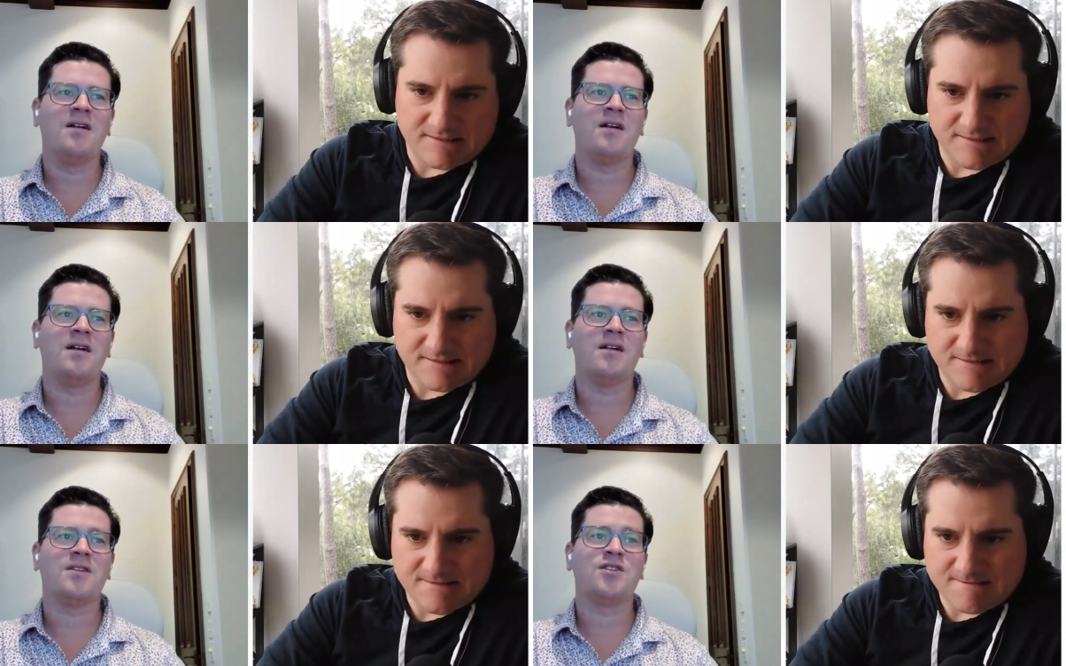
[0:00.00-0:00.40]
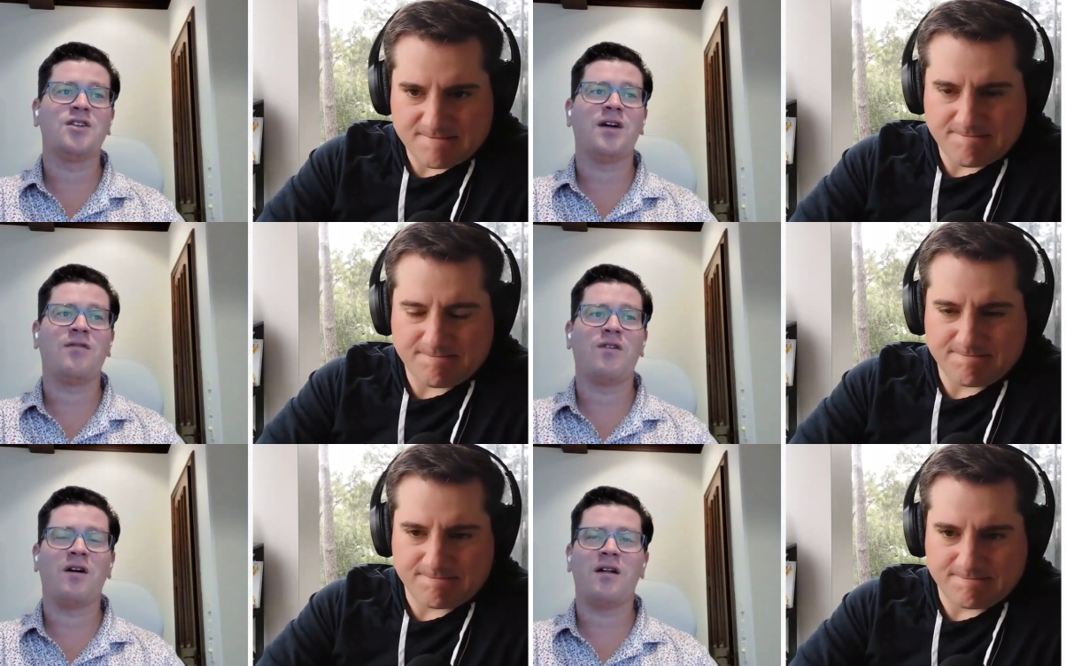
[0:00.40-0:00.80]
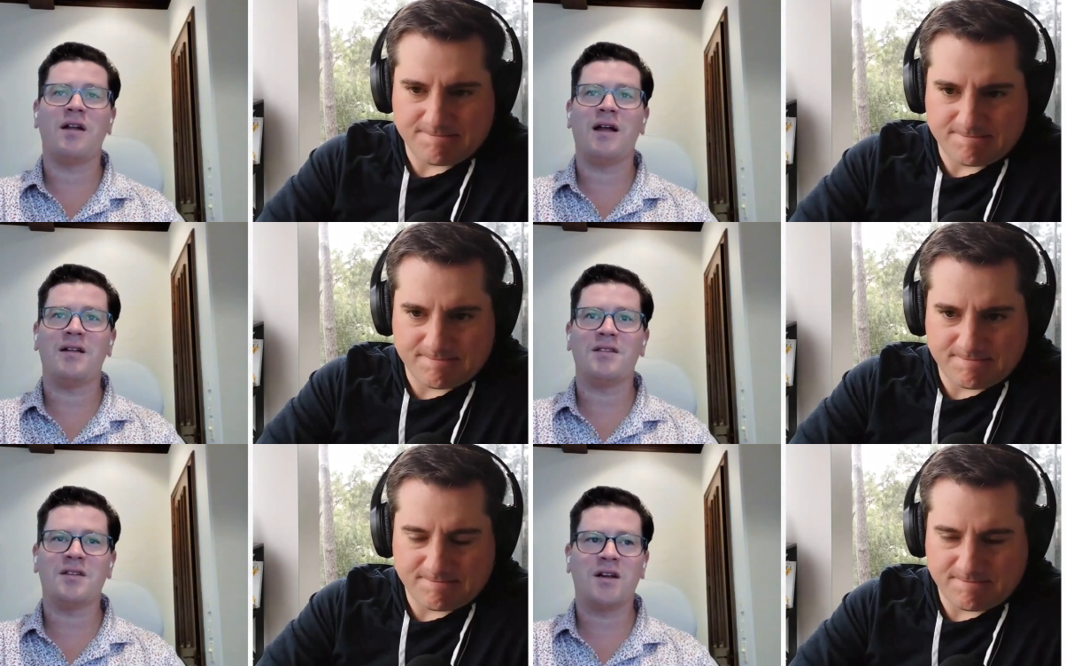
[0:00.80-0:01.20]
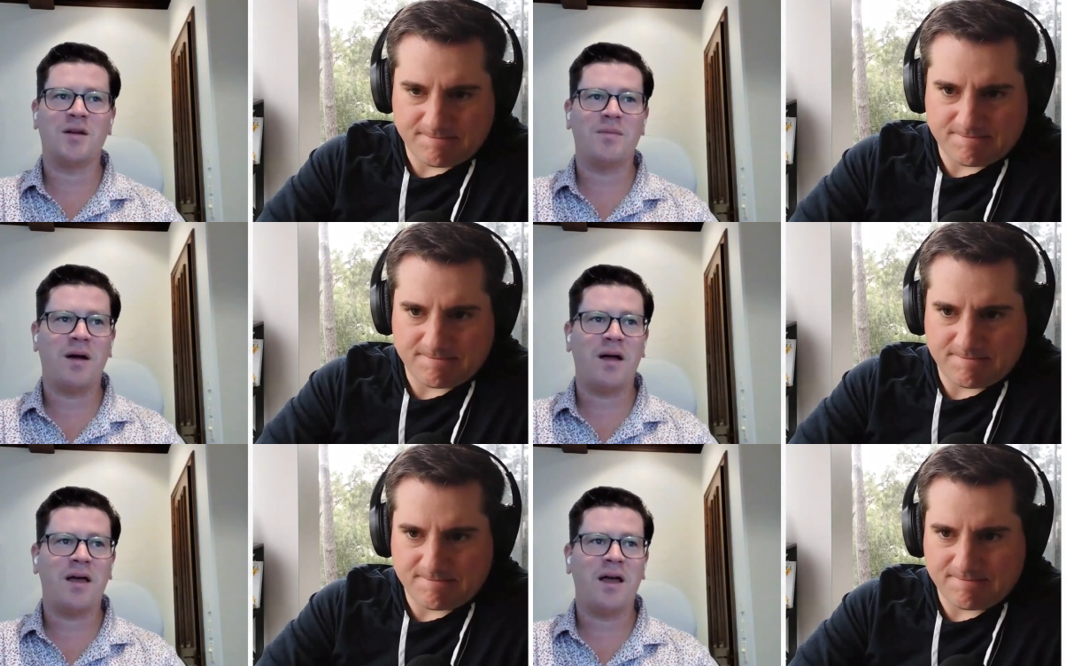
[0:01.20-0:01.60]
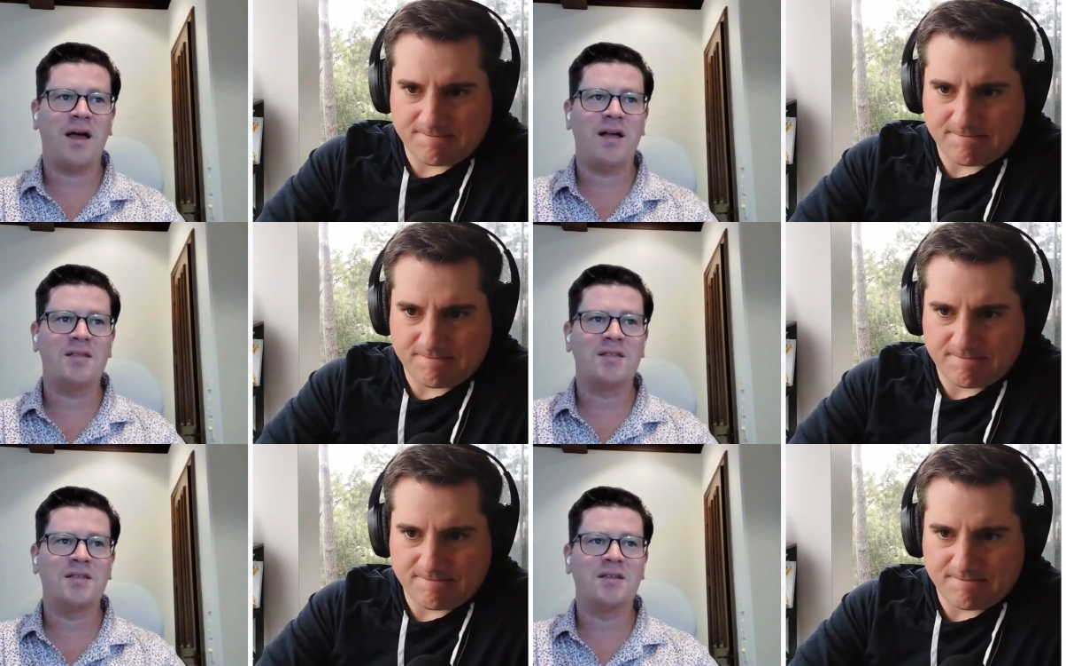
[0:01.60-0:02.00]
Speaker 1: Uh, Chevron announced they're going to buy
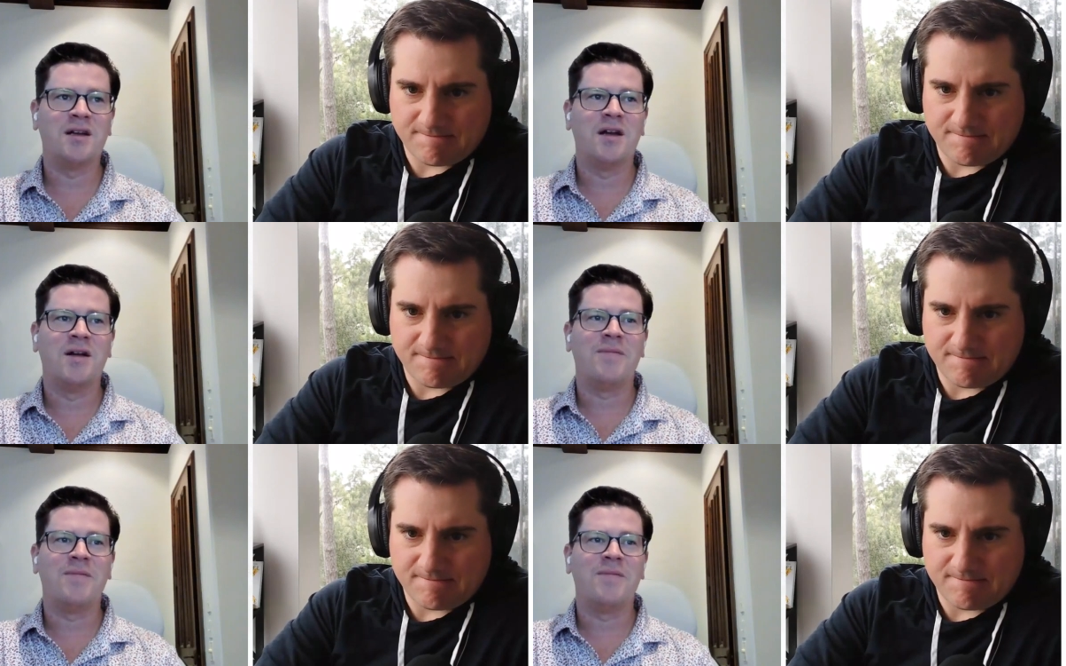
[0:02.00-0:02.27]
Hess.